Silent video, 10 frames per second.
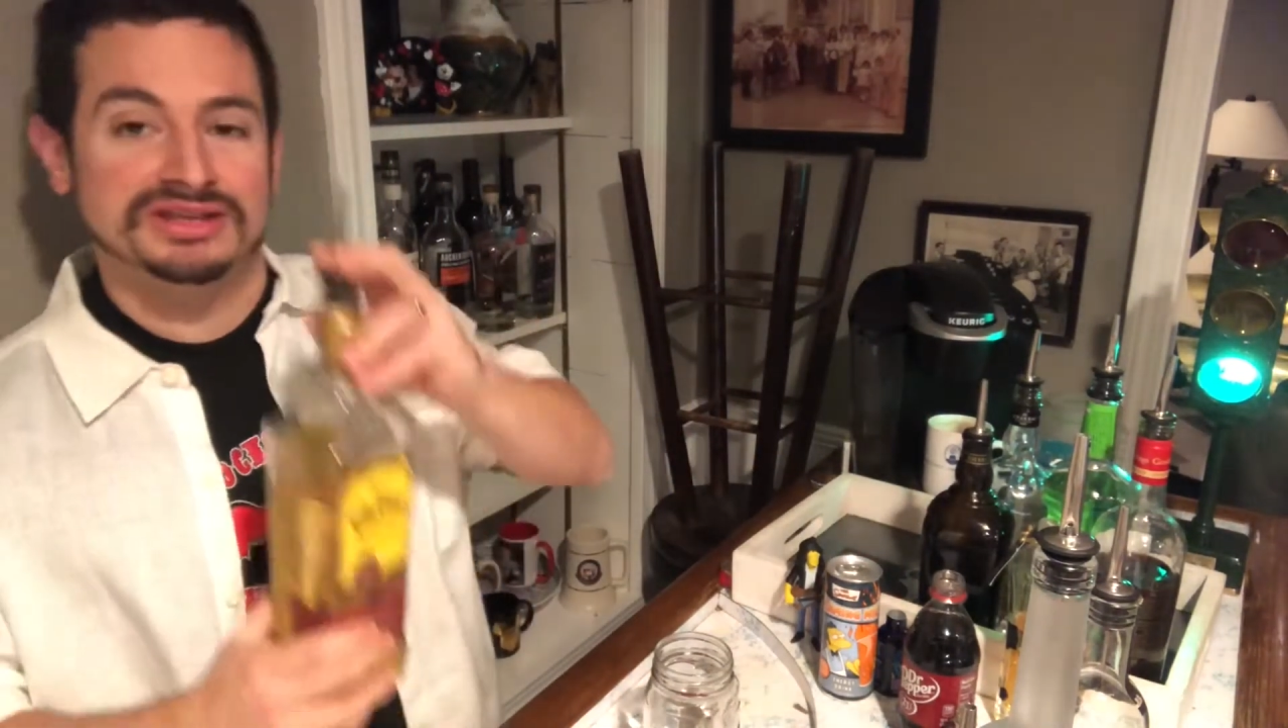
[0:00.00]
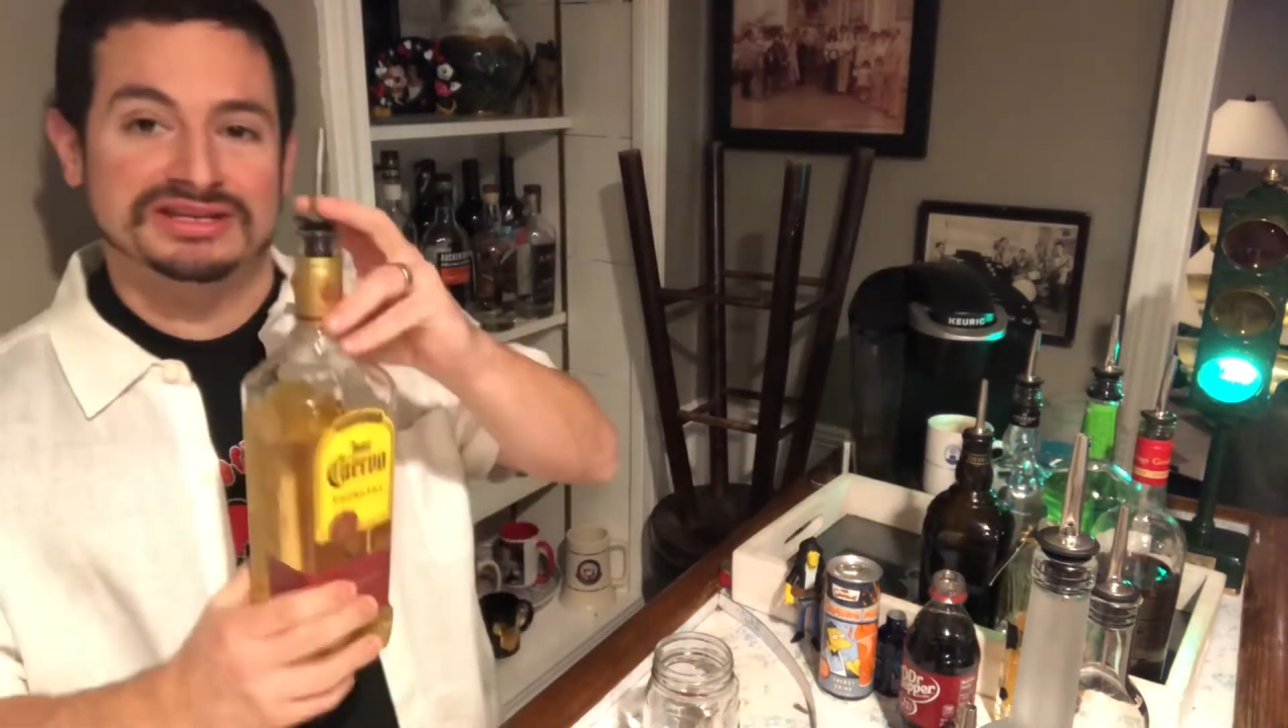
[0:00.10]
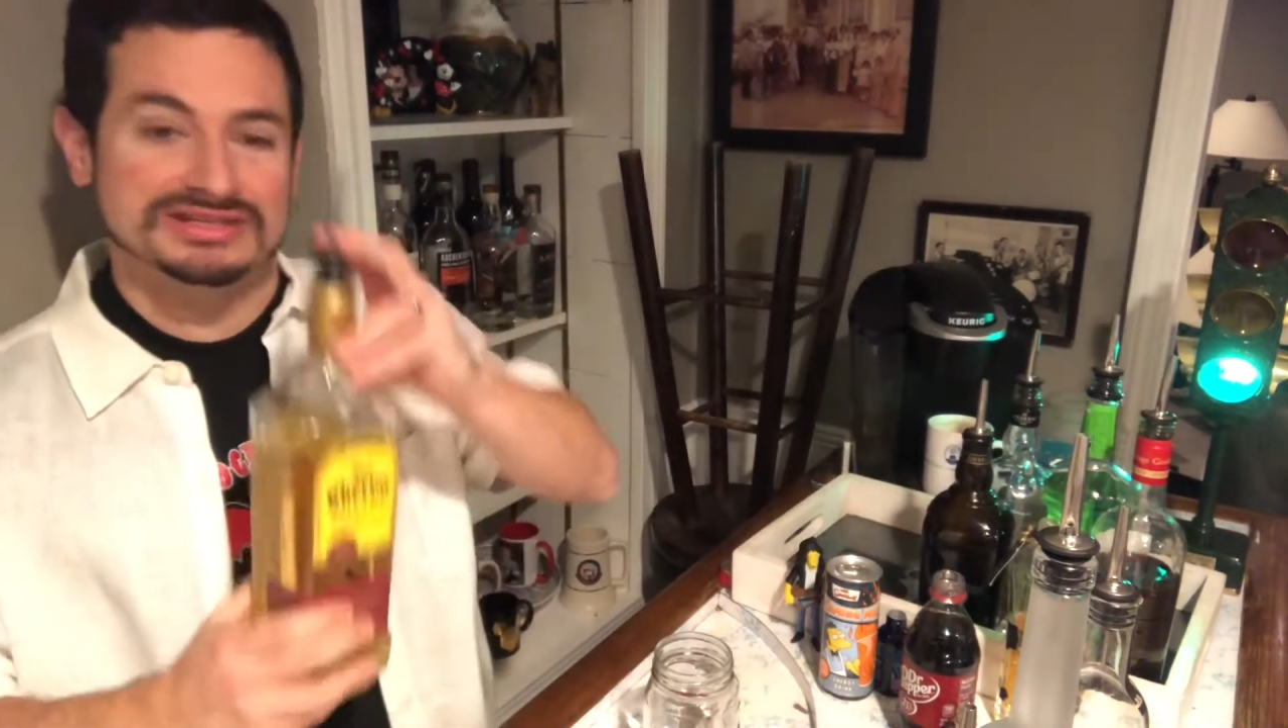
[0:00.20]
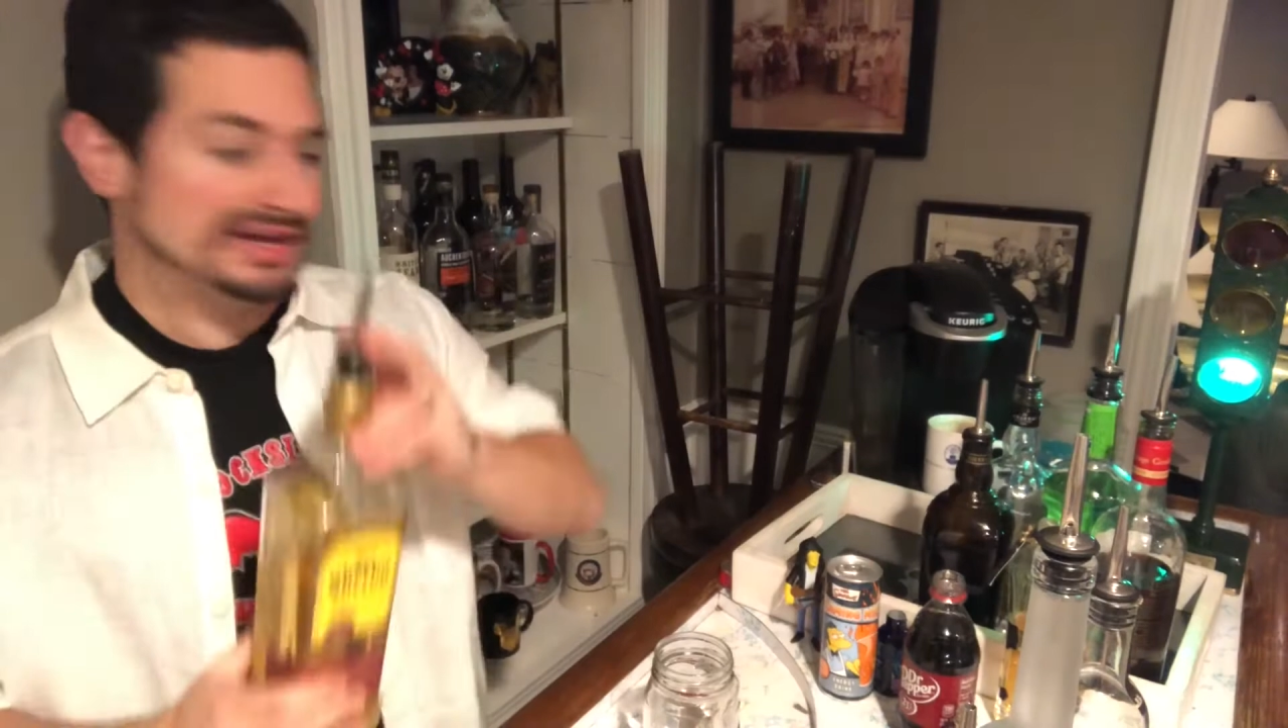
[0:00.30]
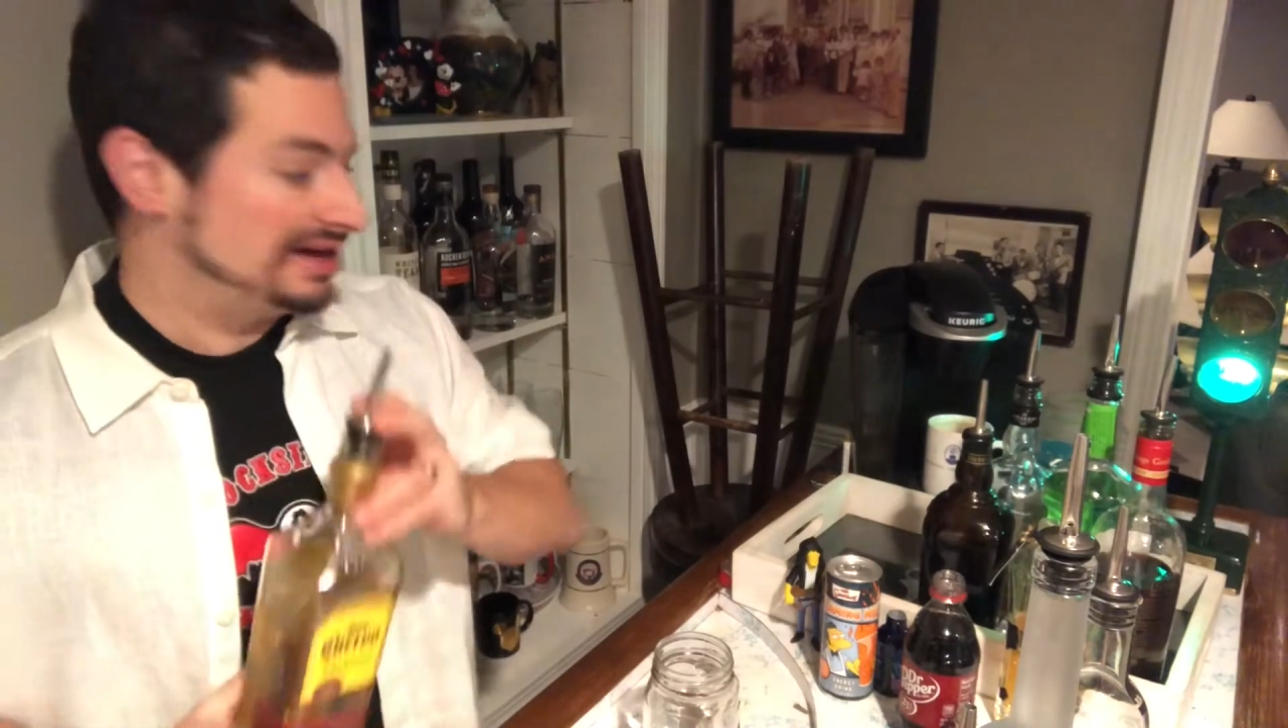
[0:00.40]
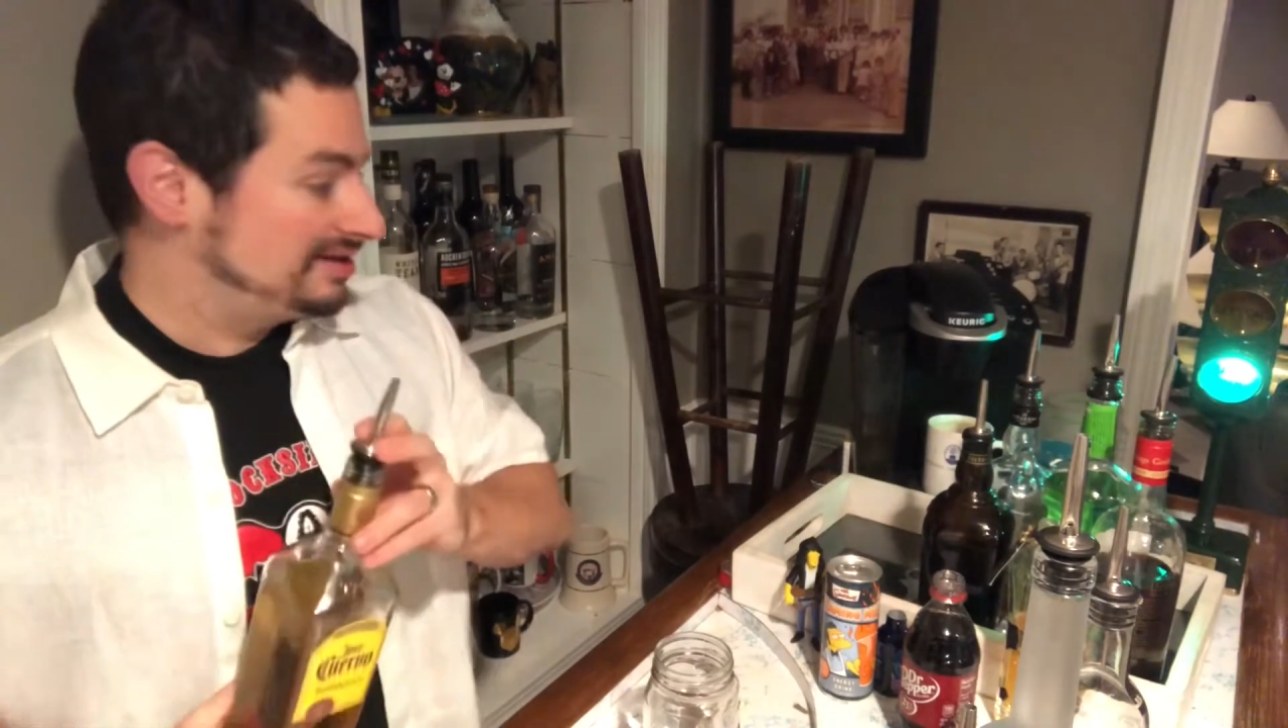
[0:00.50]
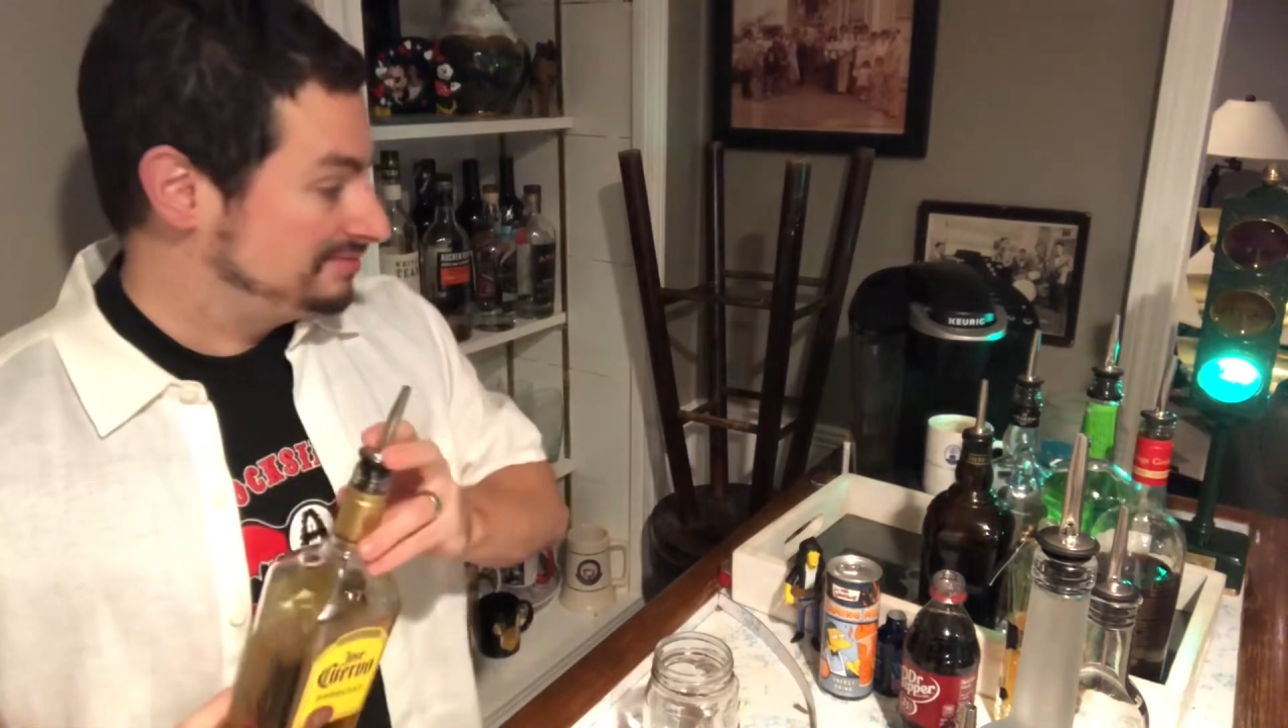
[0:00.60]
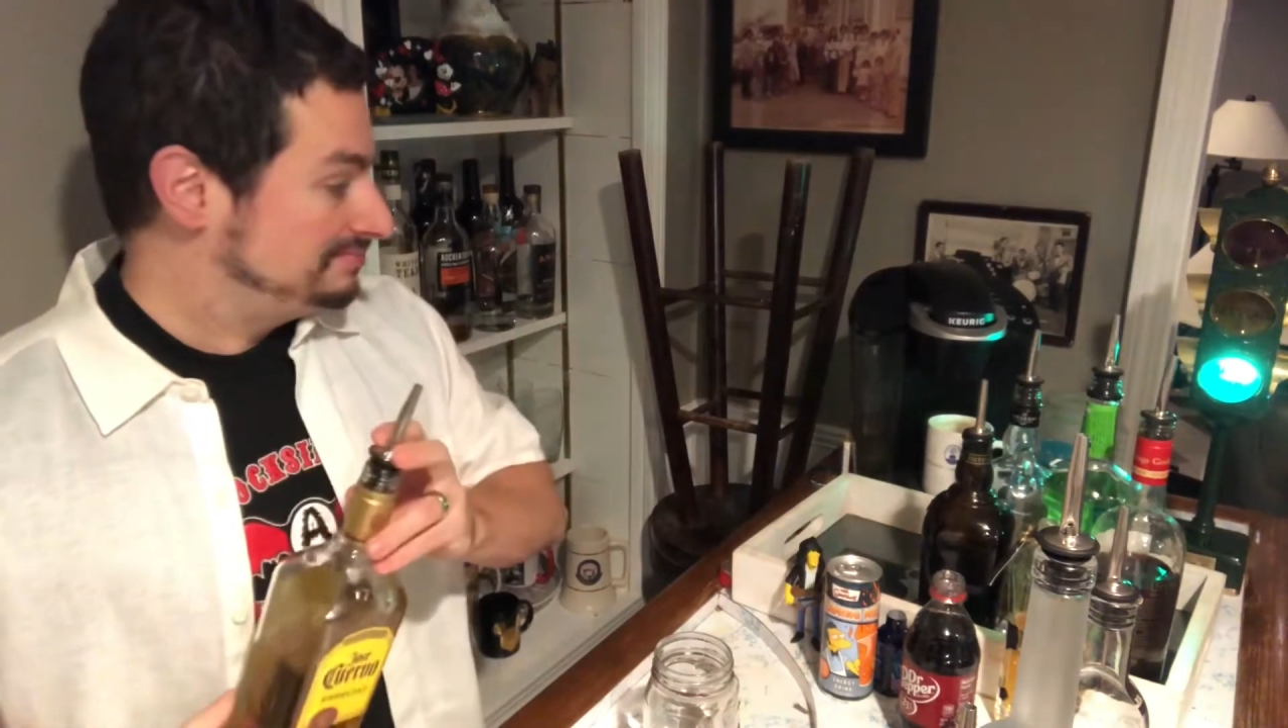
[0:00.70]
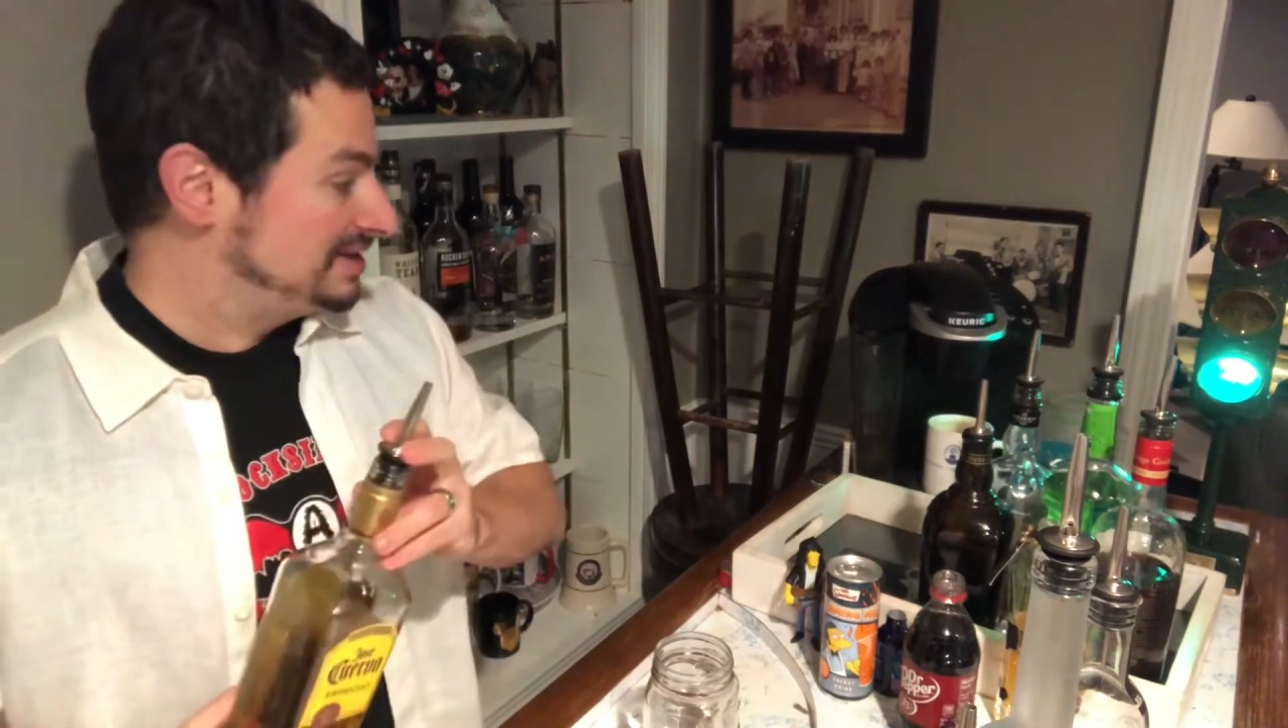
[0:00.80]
that